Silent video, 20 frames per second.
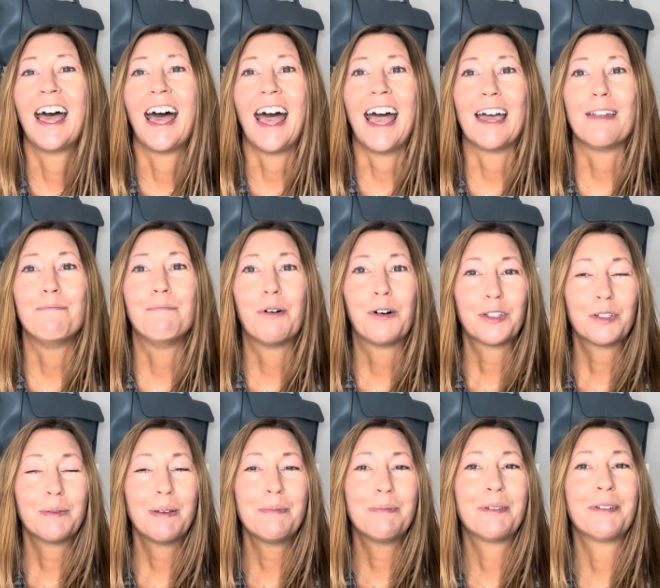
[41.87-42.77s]
and most
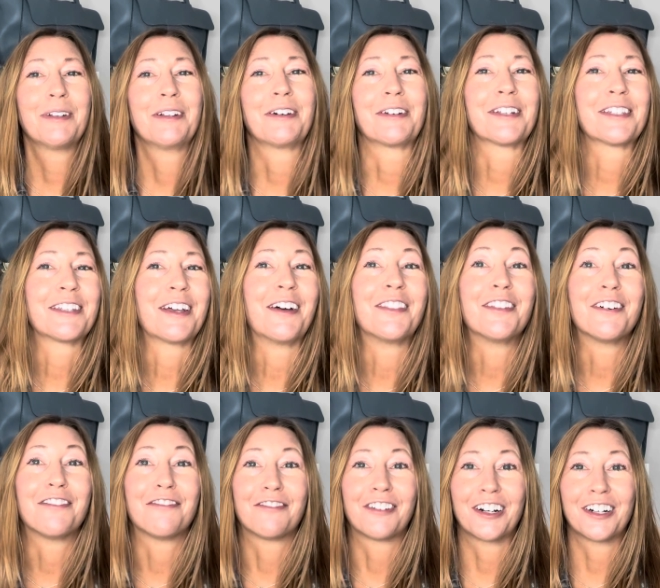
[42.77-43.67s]
people notice on the
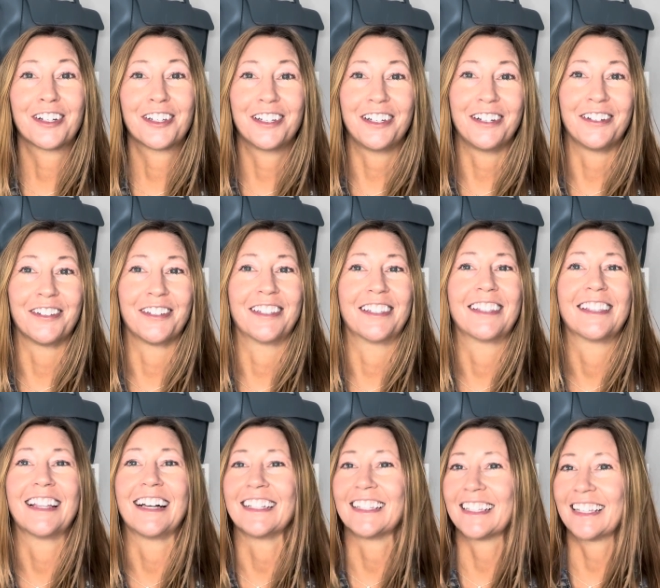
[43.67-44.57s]
first use
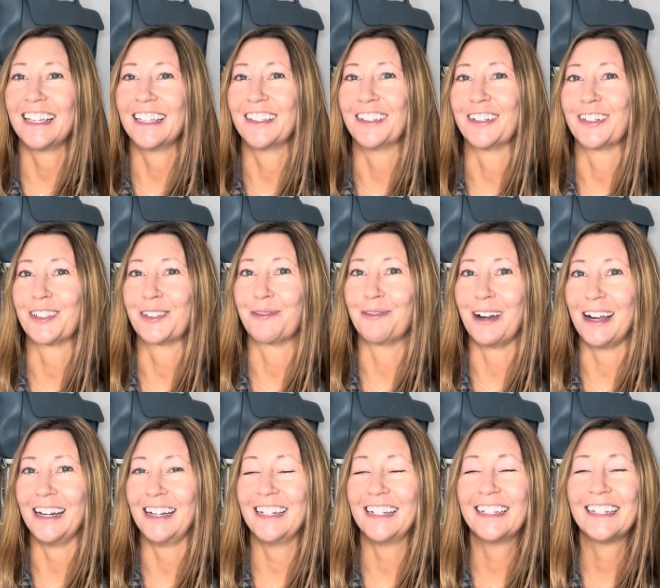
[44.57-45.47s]
that skin looks
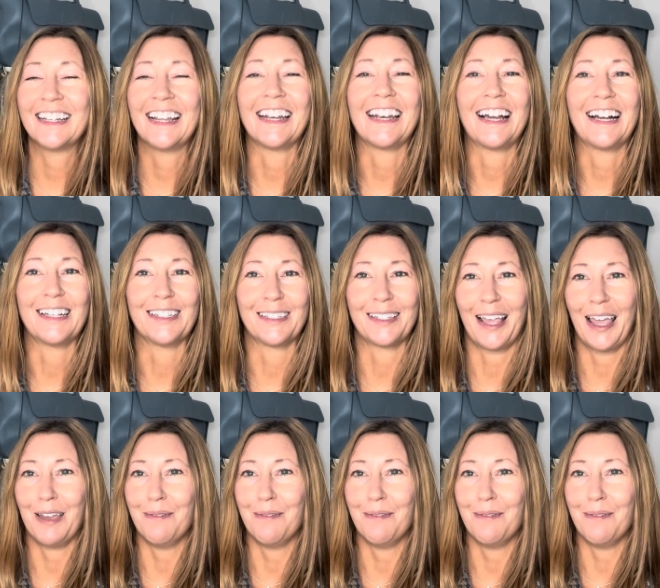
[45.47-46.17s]
radiant and has